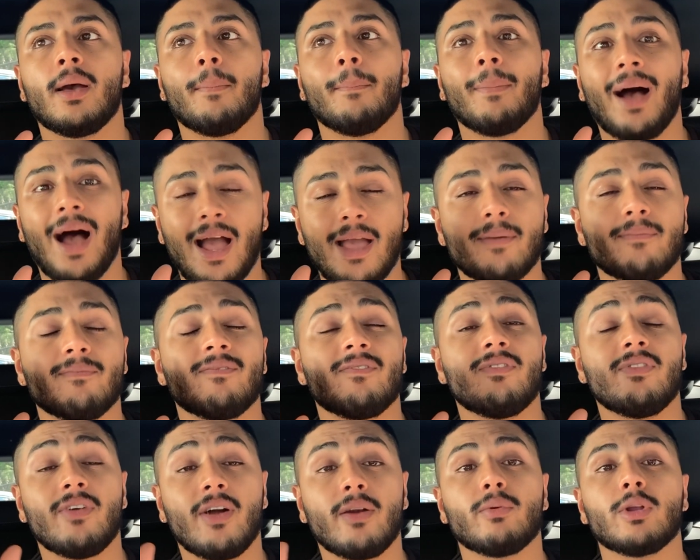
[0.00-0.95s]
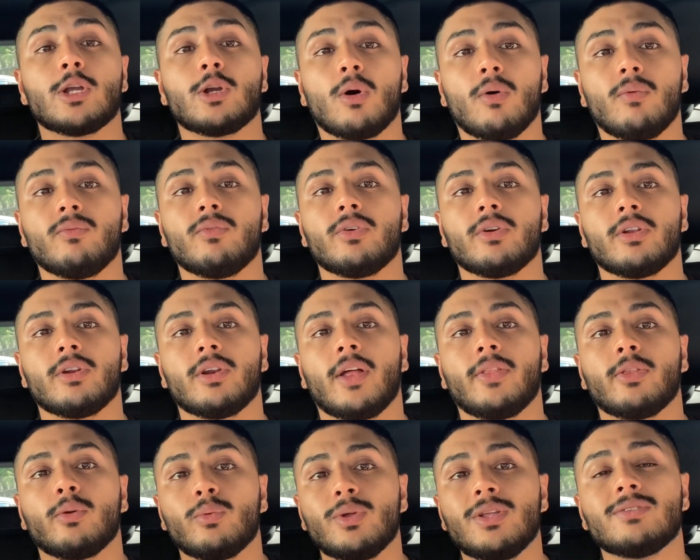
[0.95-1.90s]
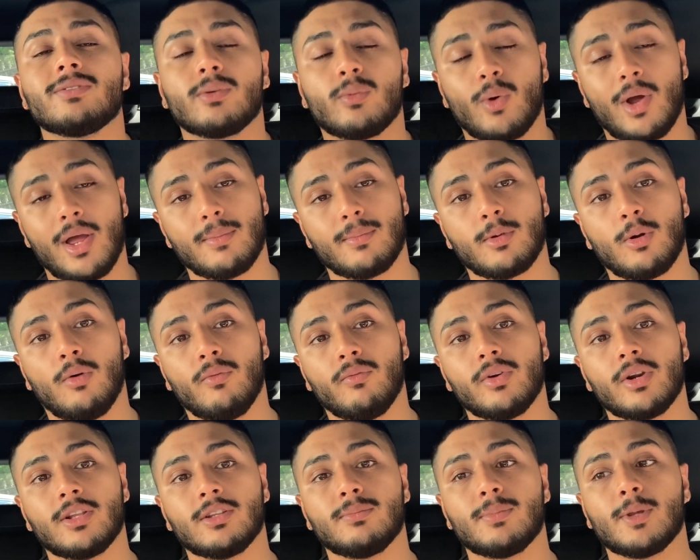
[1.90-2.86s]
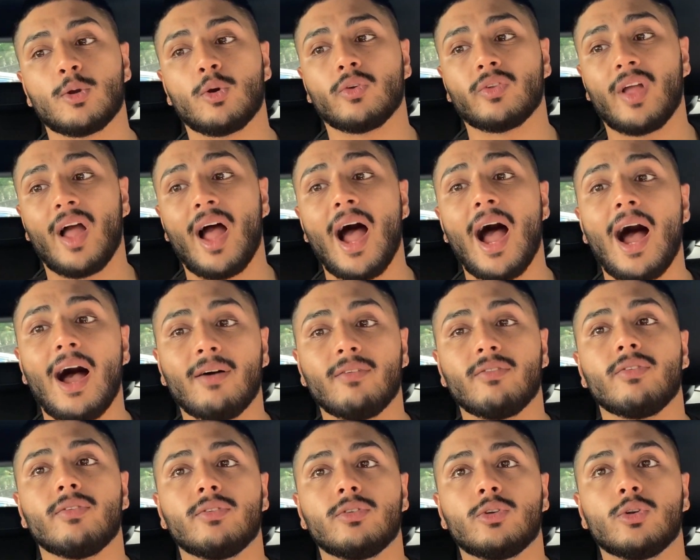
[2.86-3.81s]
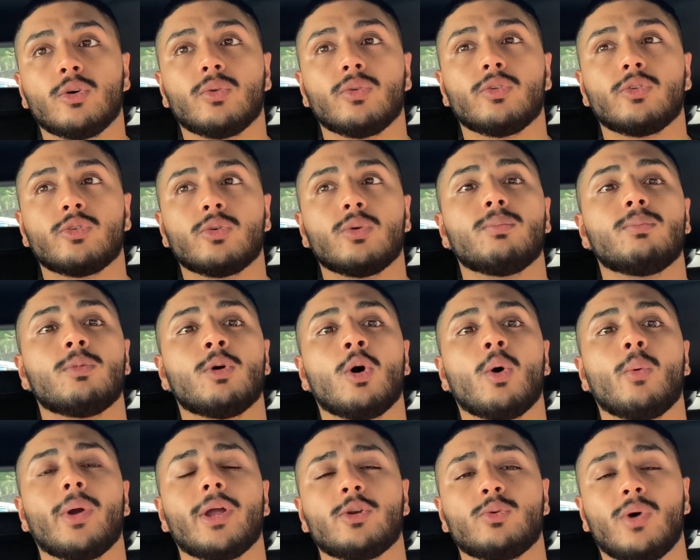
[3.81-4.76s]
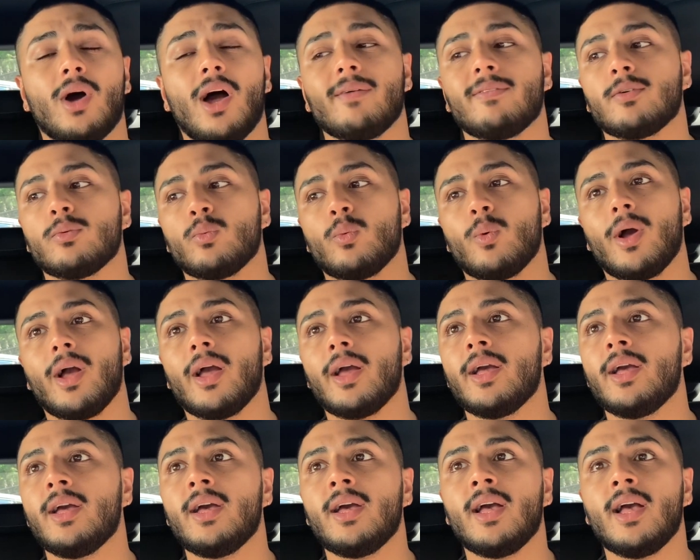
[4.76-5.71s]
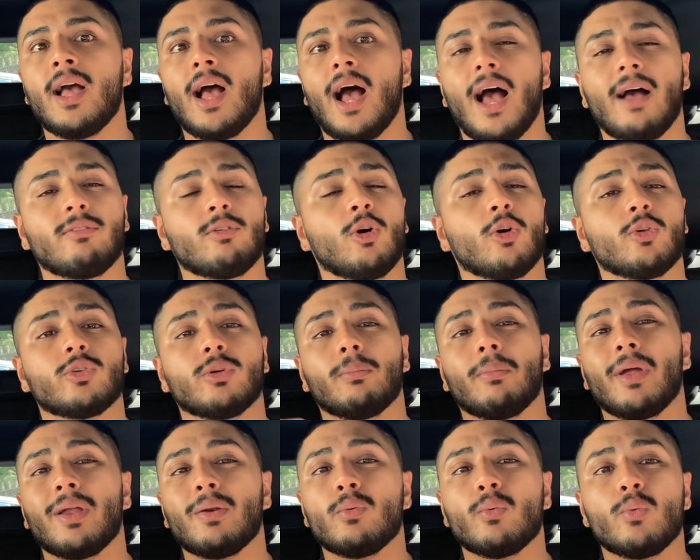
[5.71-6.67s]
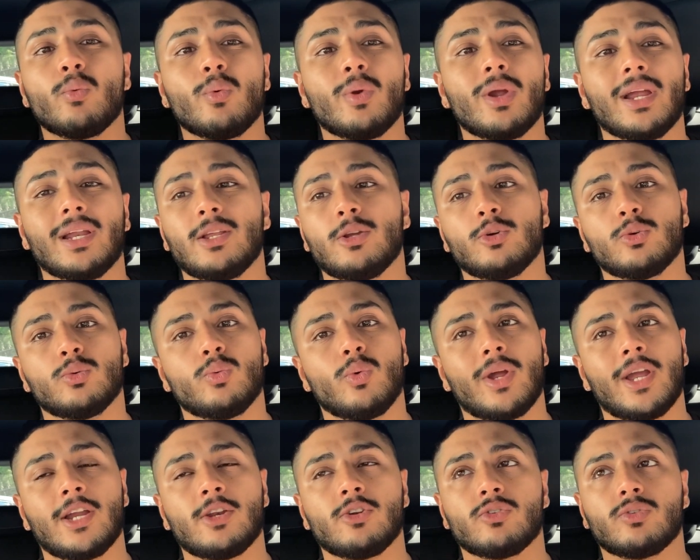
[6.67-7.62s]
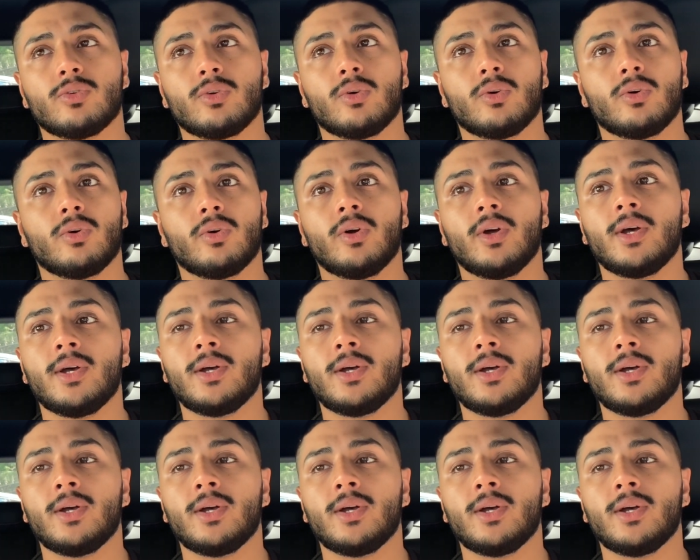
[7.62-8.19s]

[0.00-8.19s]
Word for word: but I am very confident, and the reason why I'm confident is because I have done some motorway driving where I've got some really good range. So